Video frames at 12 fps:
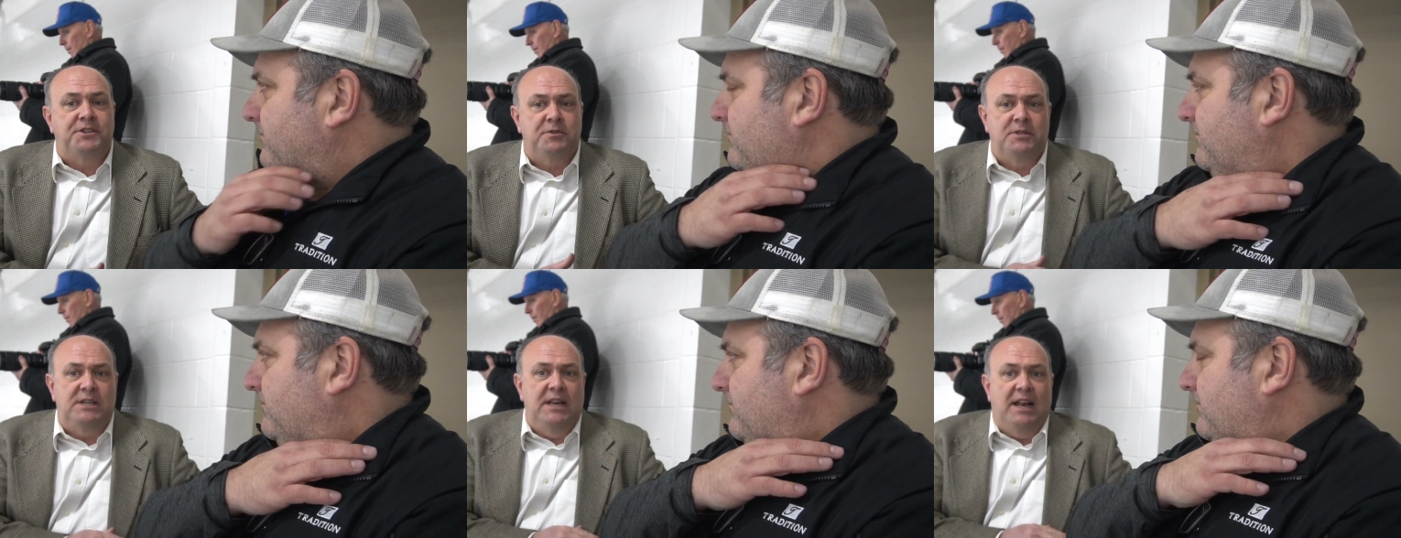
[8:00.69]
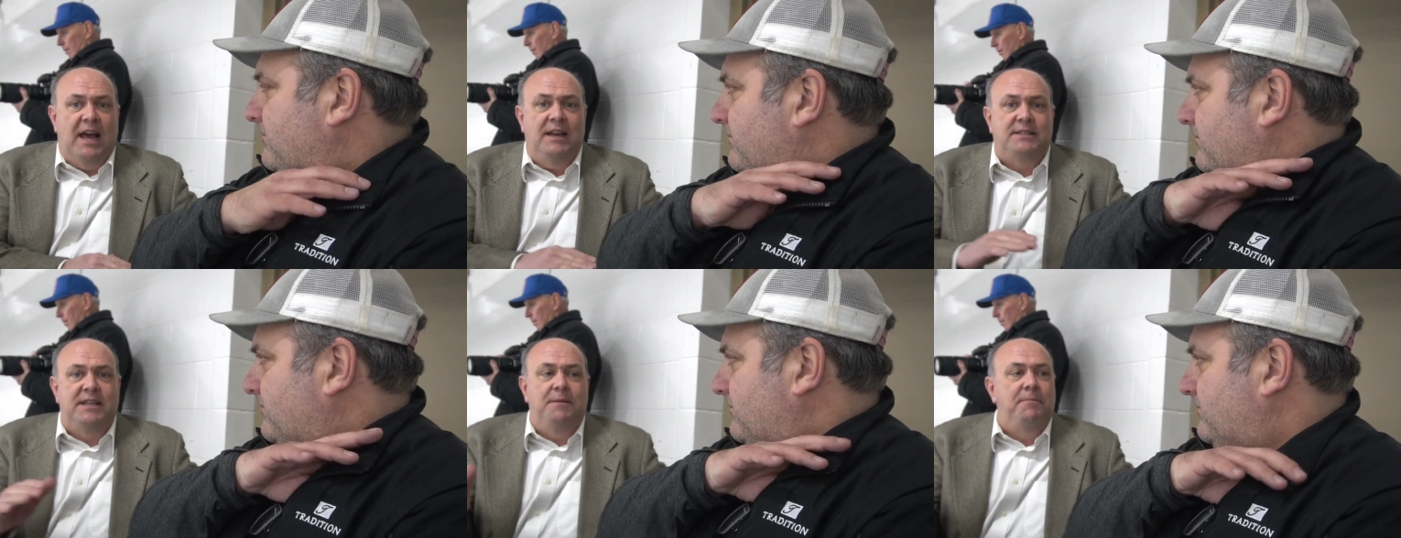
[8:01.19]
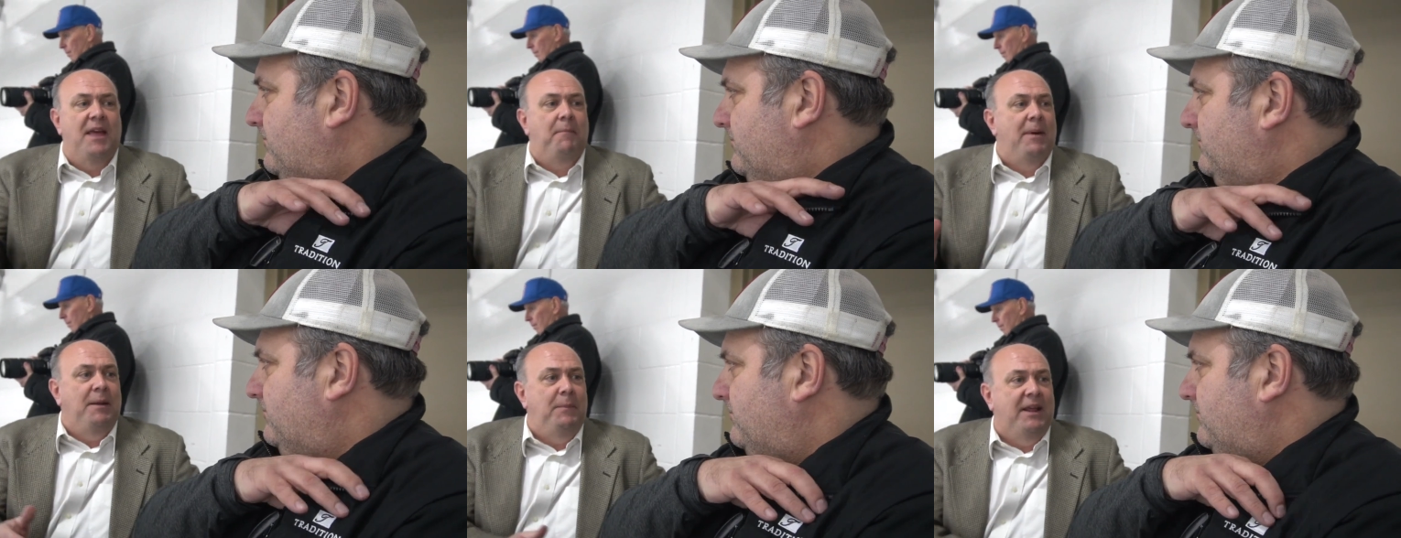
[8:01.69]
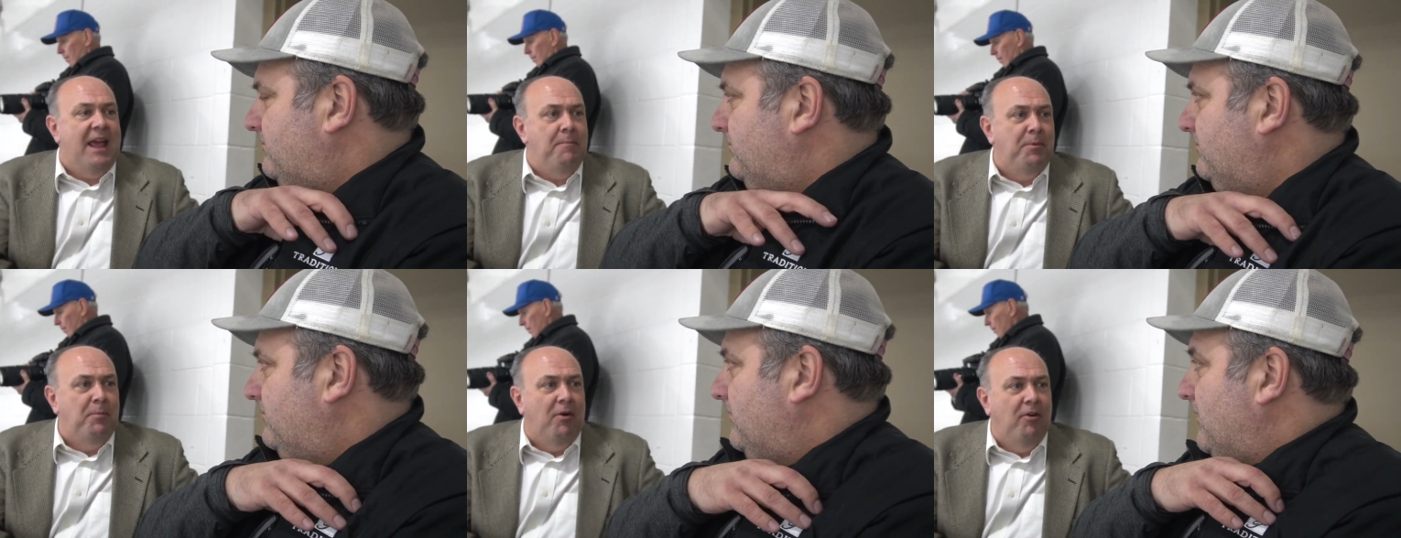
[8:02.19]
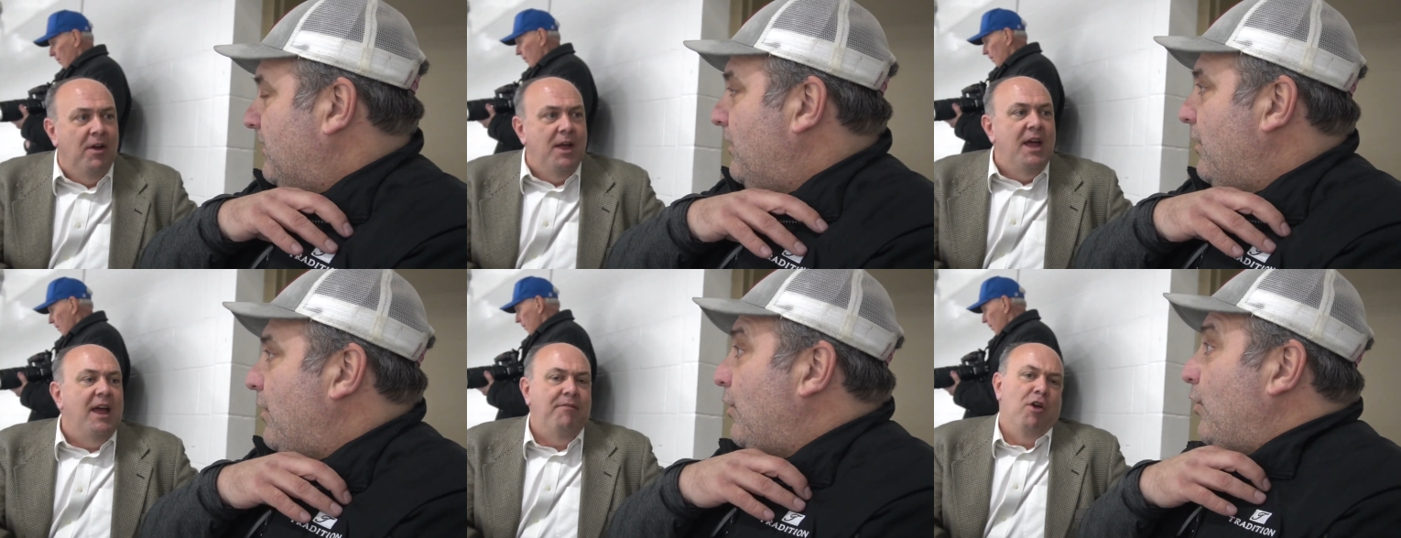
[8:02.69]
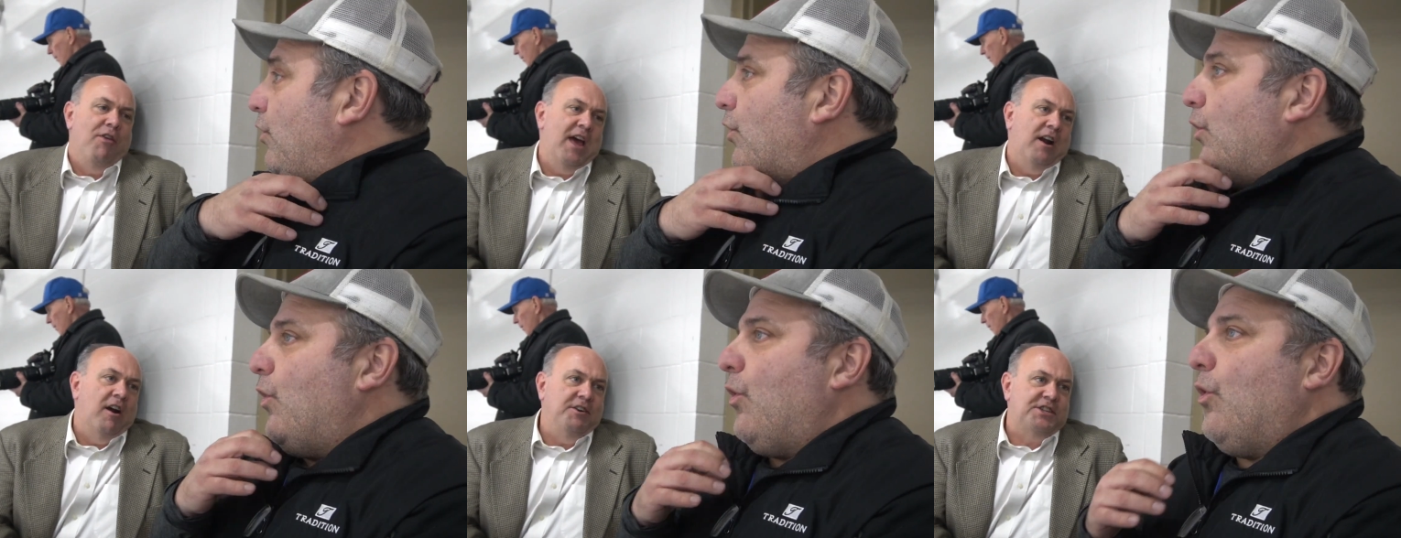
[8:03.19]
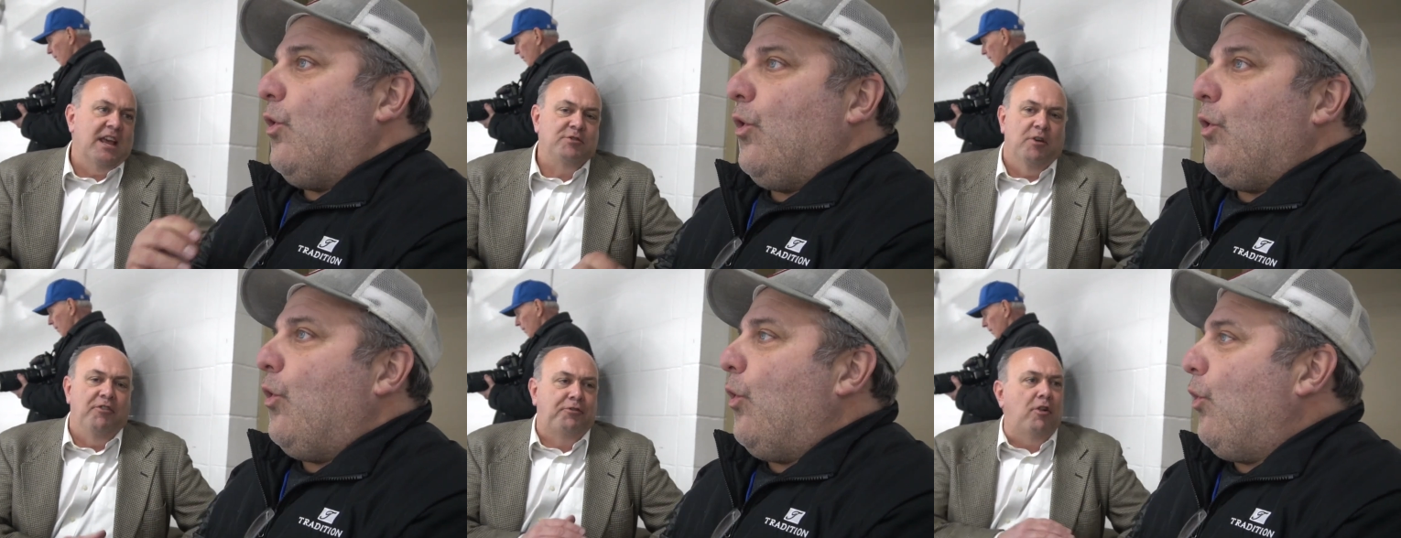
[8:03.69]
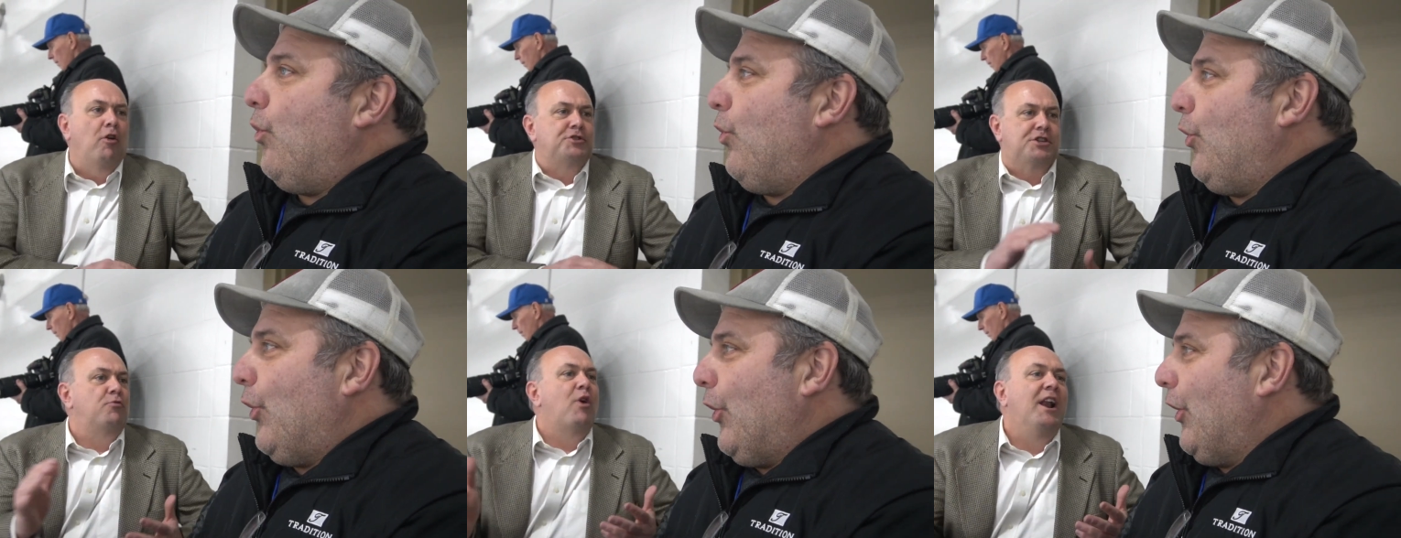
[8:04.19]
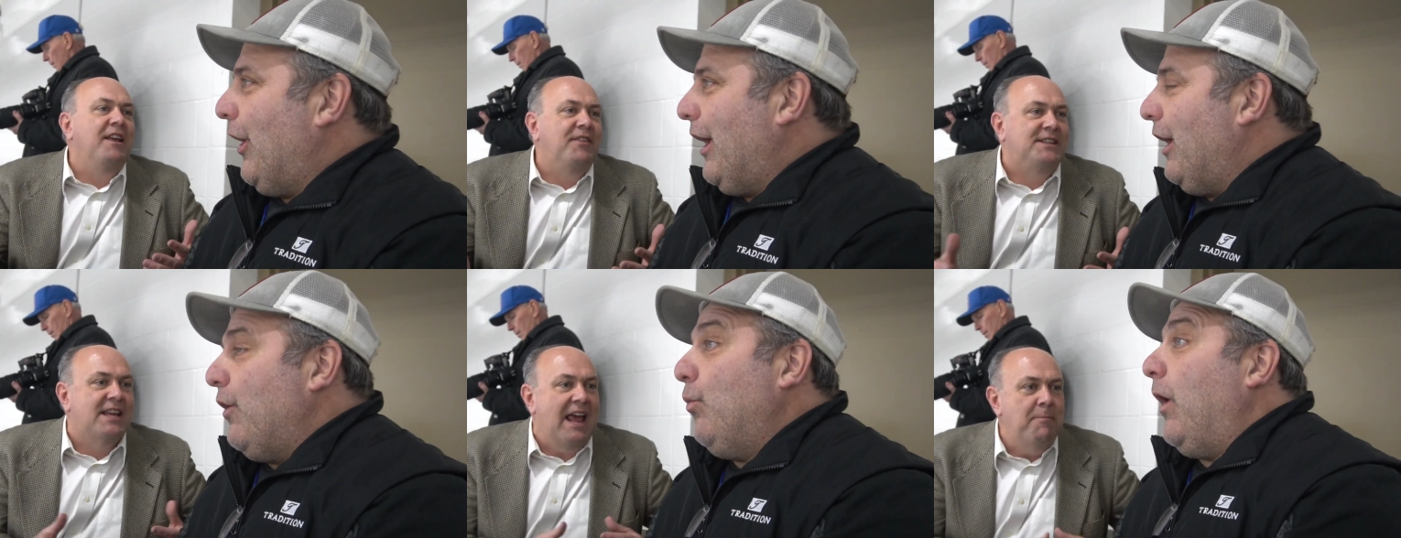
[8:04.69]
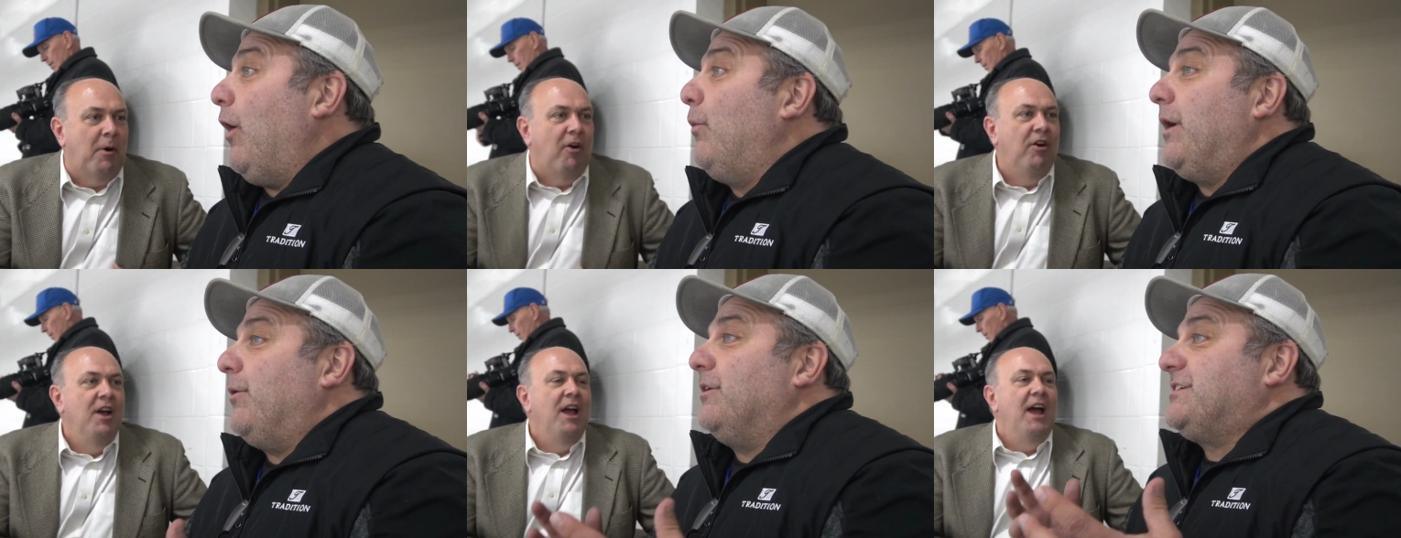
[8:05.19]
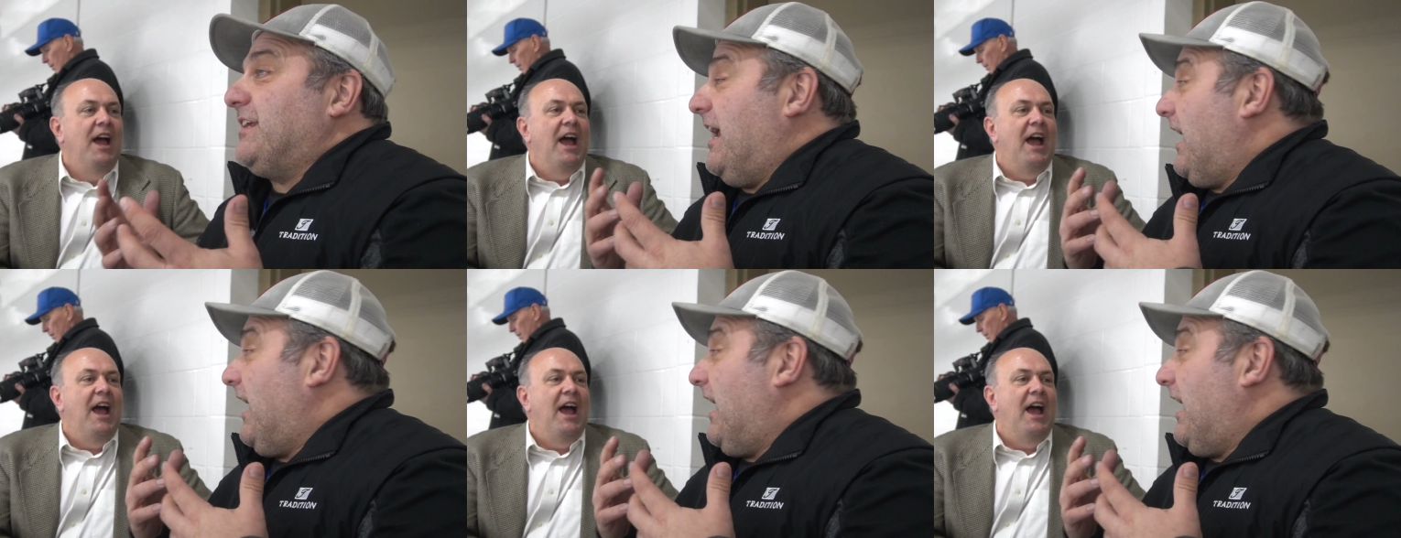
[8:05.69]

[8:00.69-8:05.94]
Speaker 1: that this was an Edina team that might be capable, even though they had a hard schedule, close to running the table. Well, we were